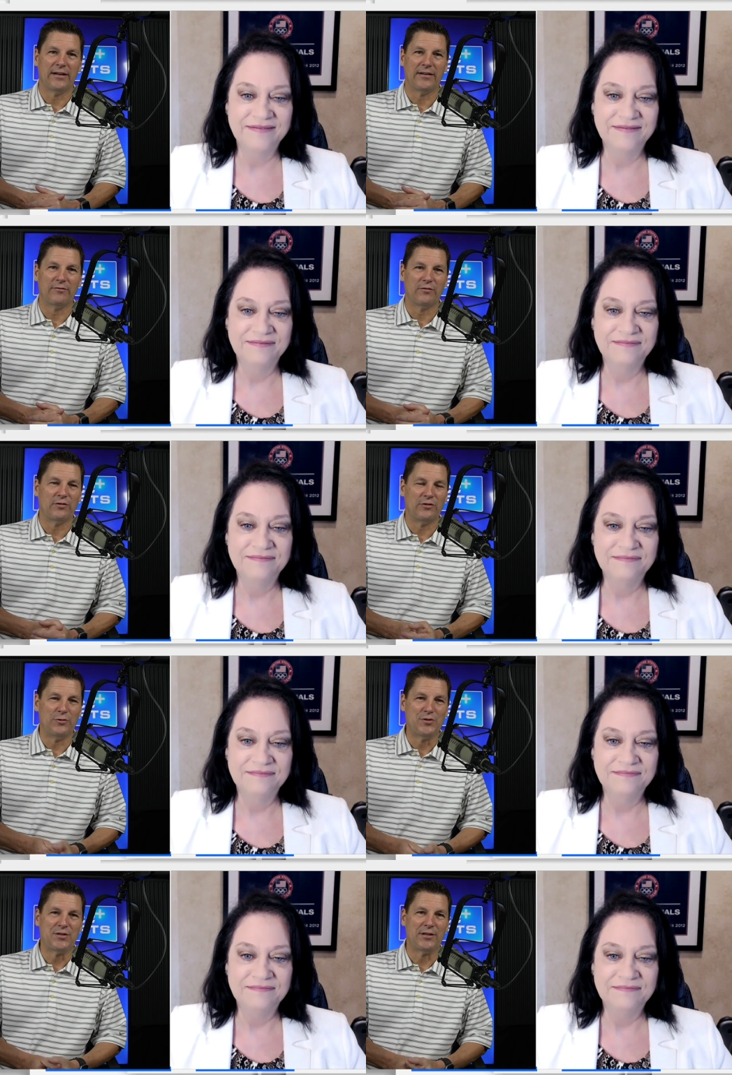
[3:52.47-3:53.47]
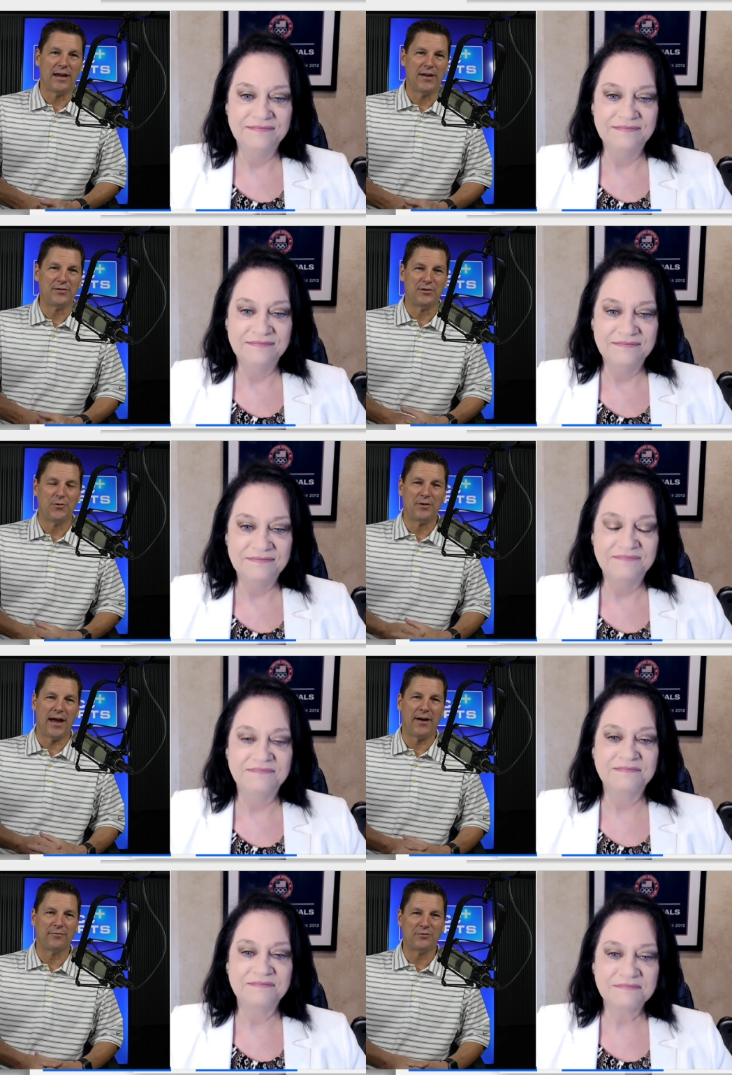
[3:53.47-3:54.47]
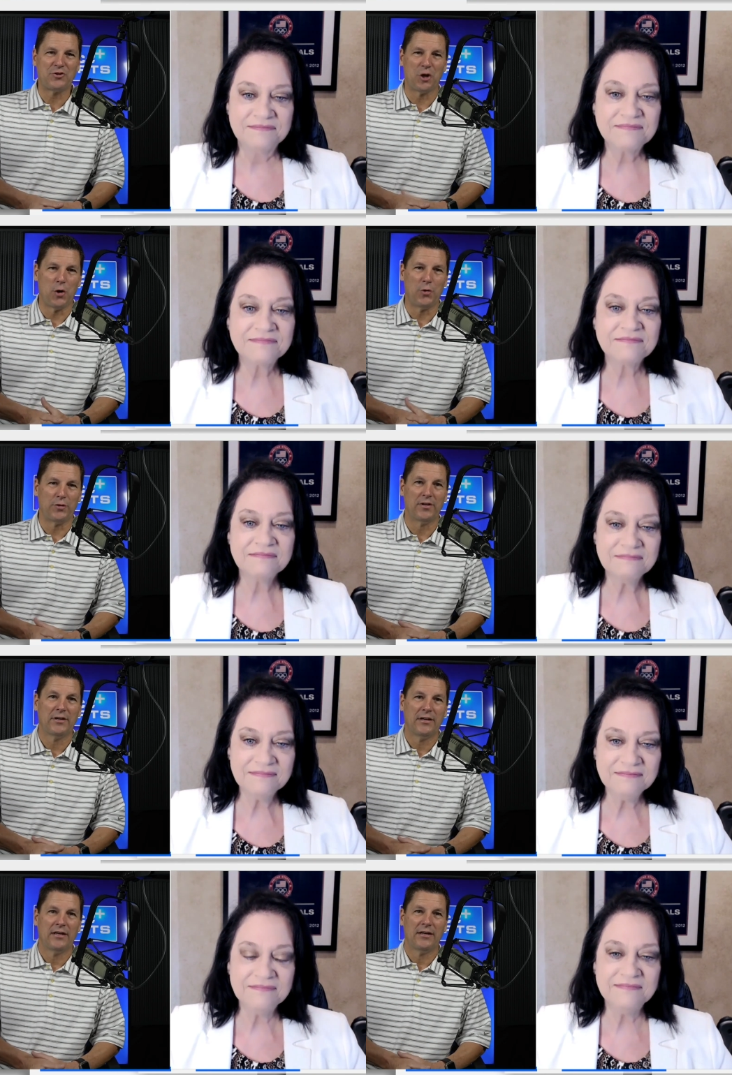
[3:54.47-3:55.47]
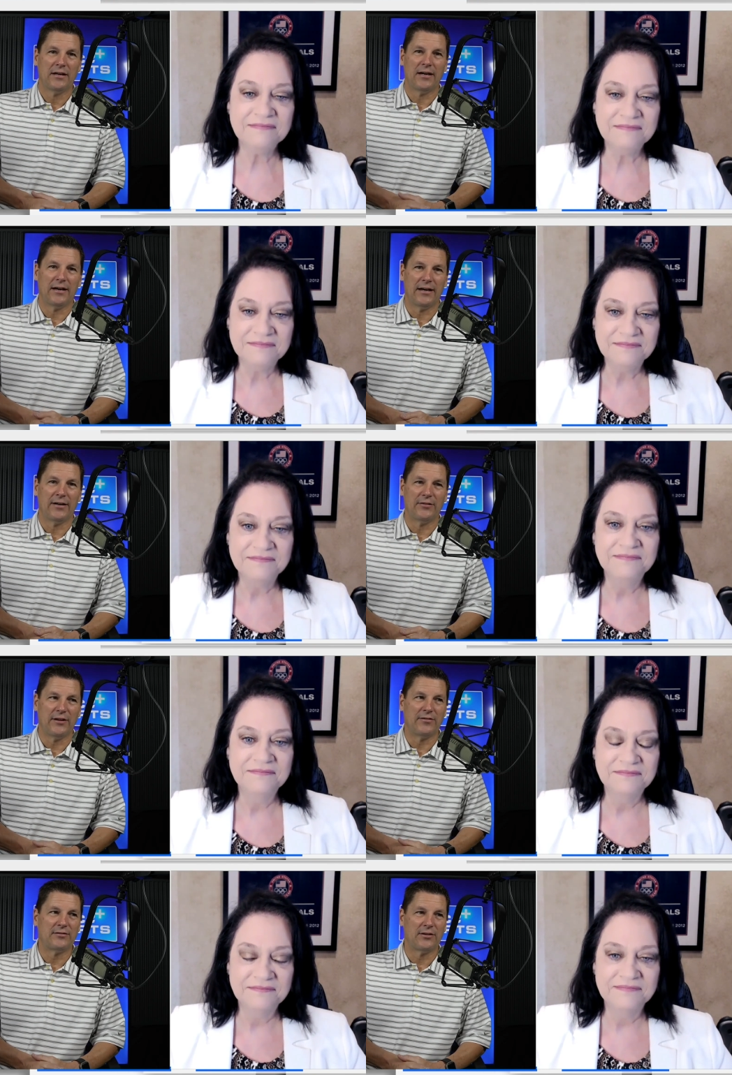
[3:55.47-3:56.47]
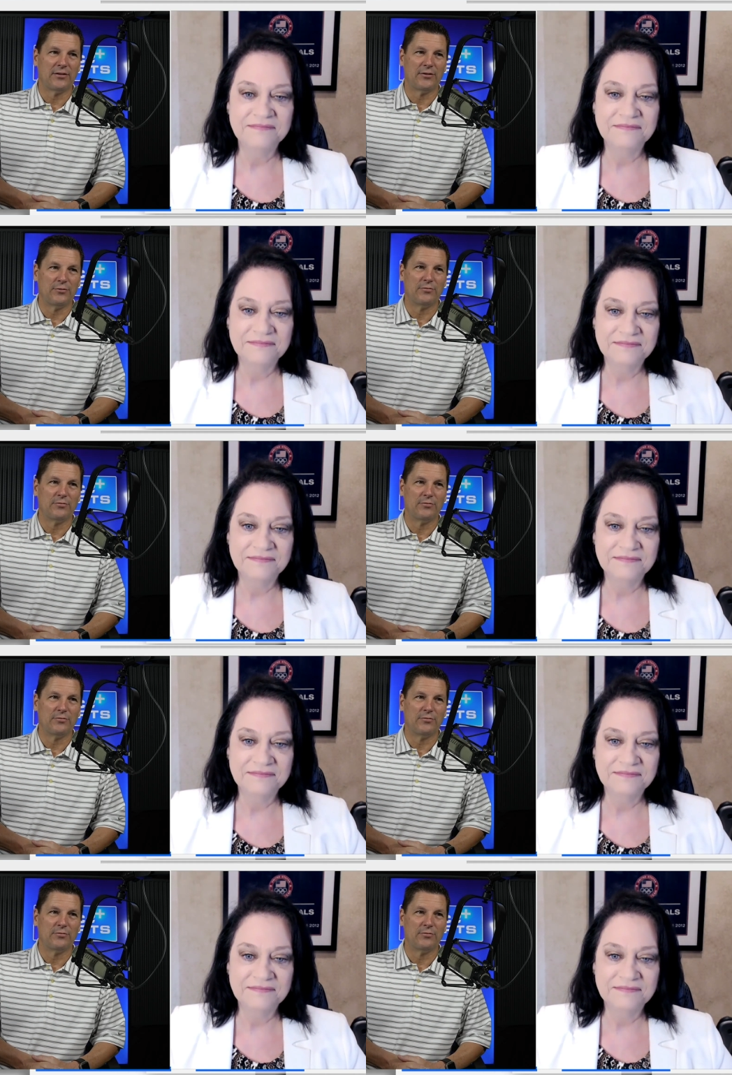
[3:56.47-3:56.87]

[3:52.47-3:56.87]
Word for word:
Speaker 1: And Houston has no doubt shown. Uh, that uh,